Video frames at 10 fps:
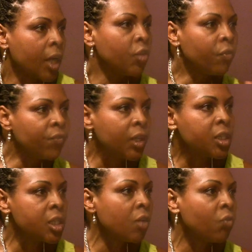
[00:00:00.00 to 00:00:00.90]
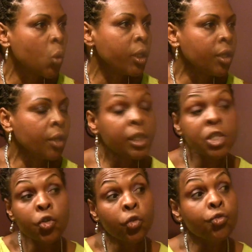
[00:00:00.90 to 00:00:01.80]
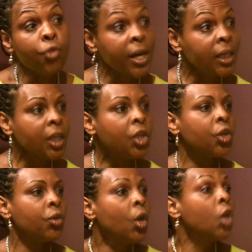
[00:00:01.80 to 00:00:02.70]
You're feeding off one another. It's not draining you.